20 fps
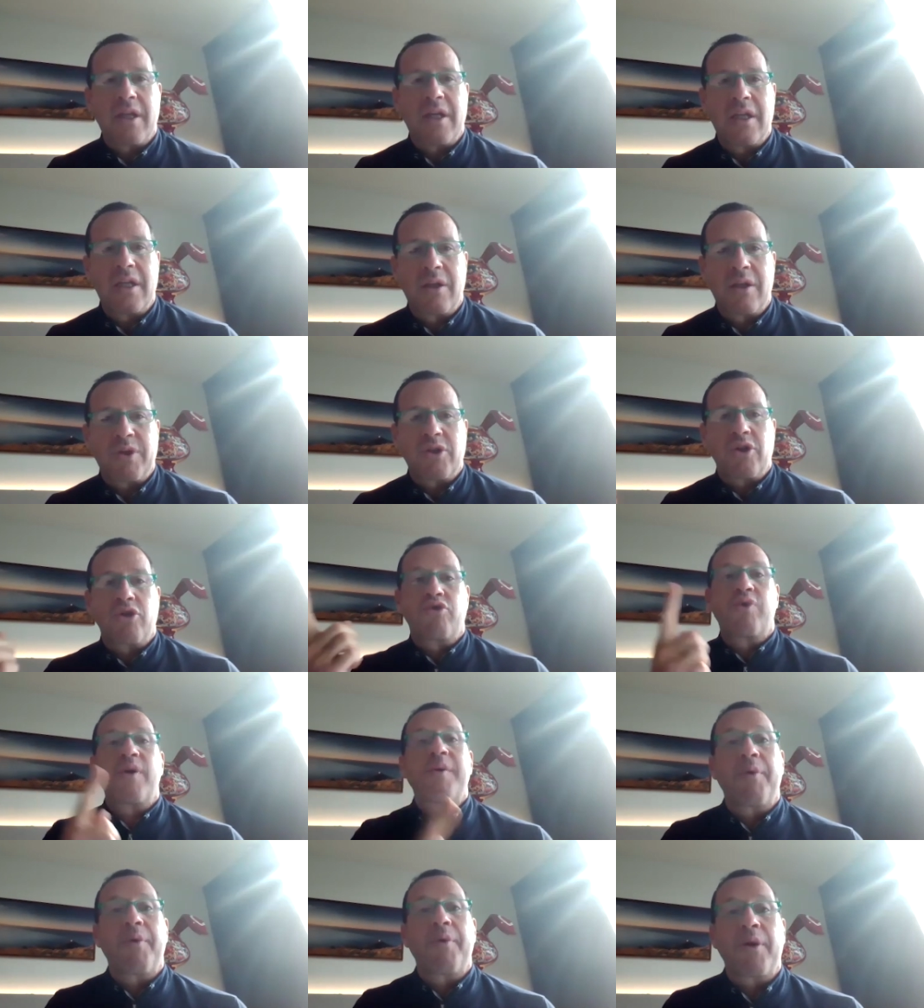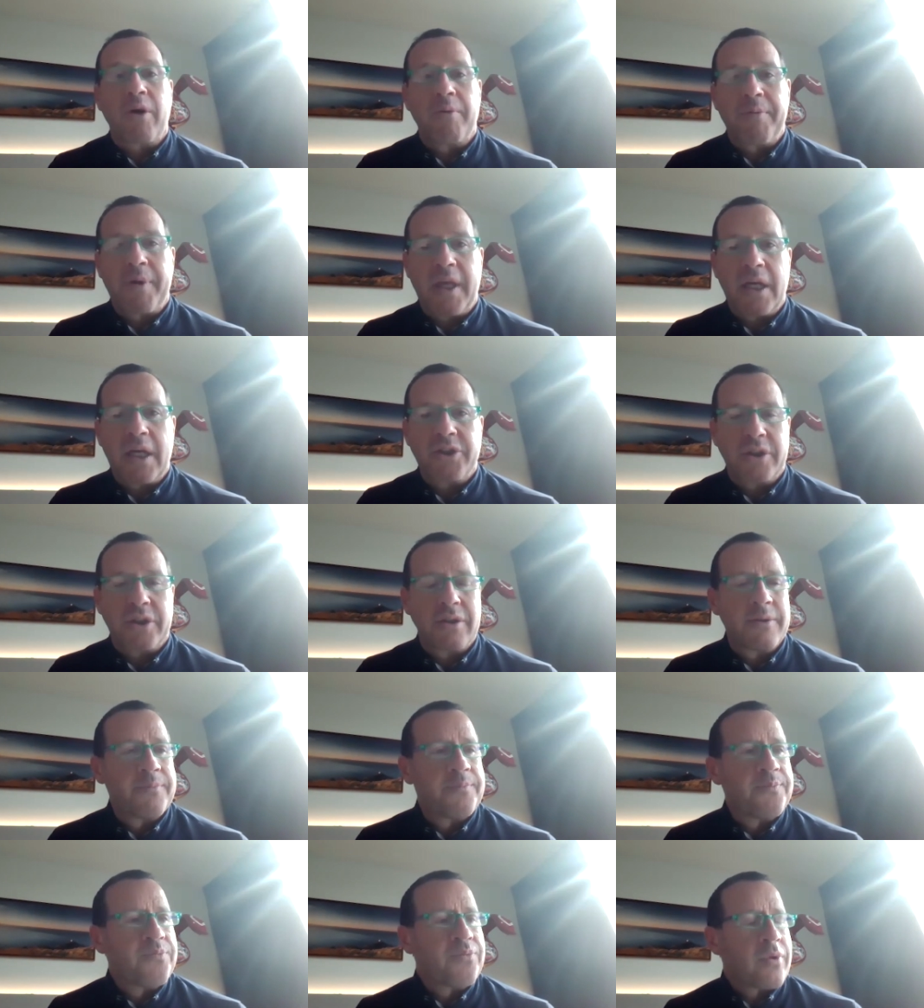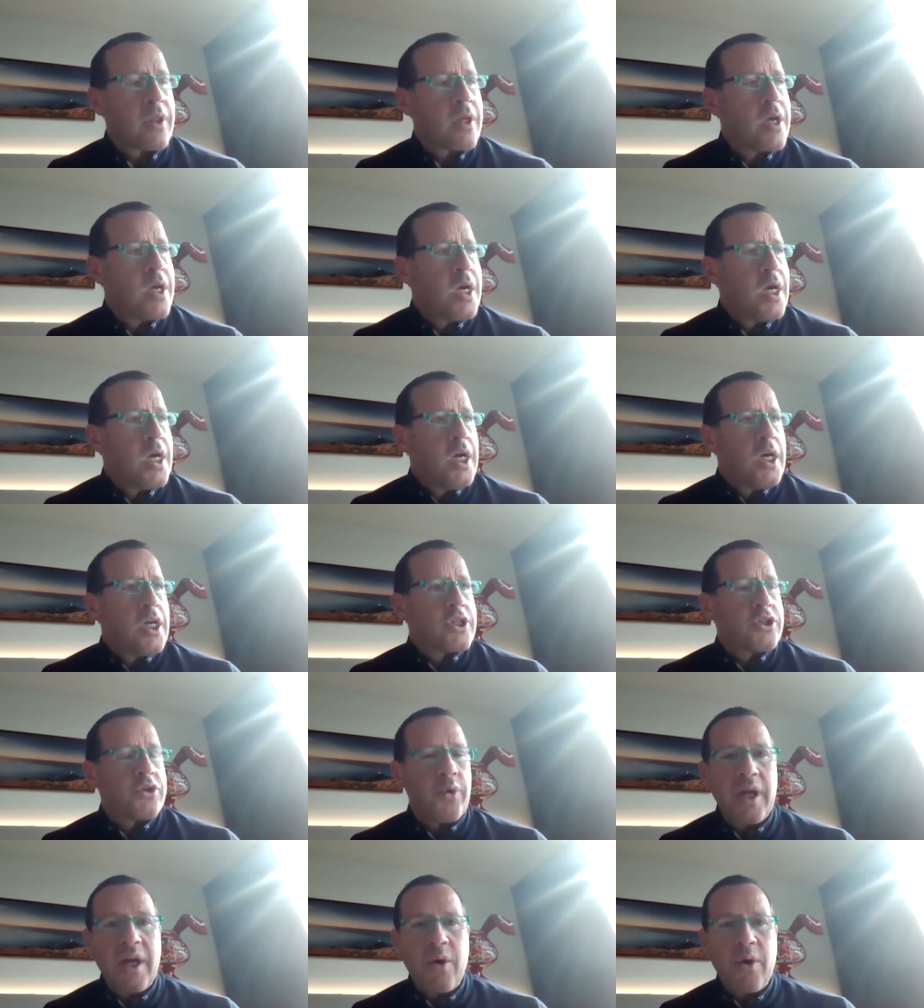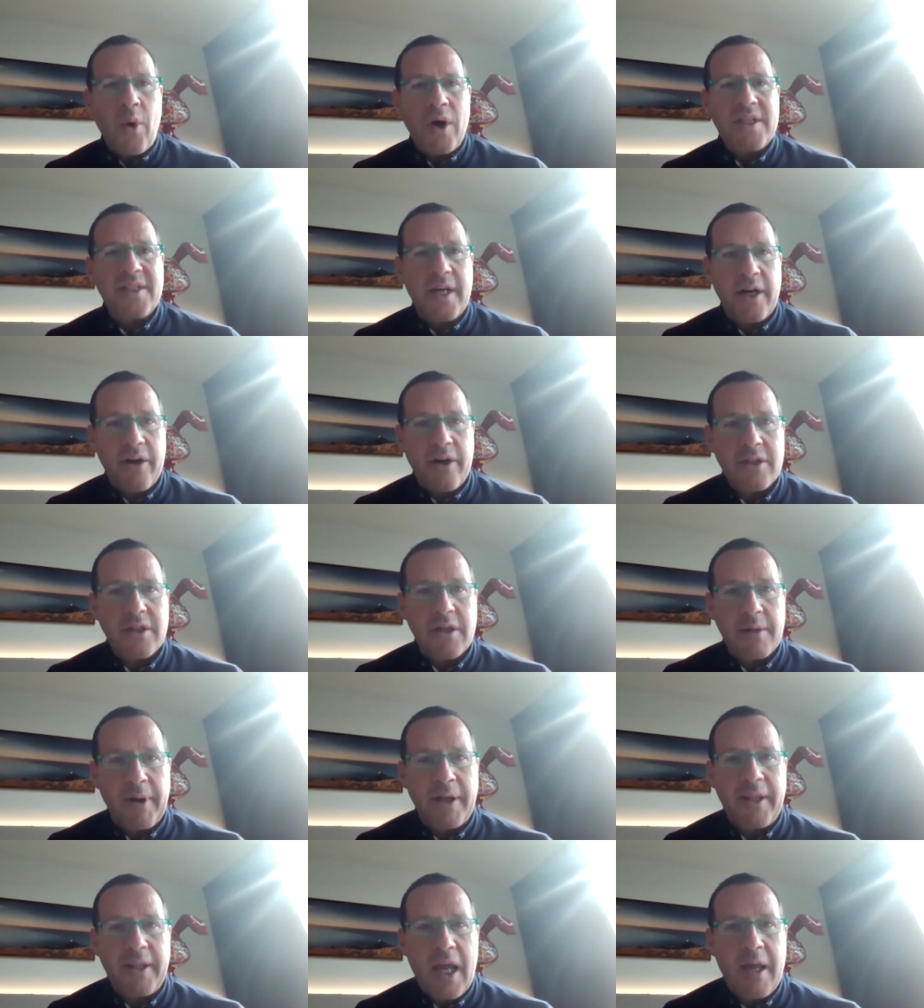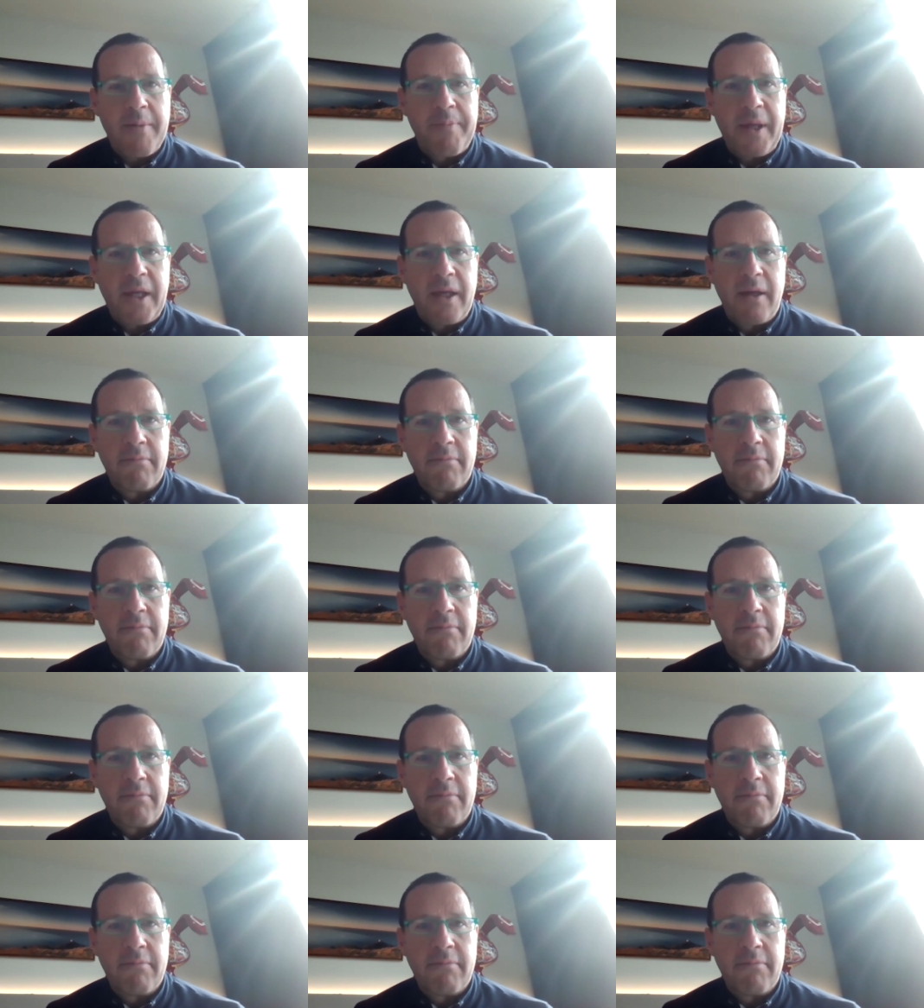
then, it was a triple complication. So he was serious about AP.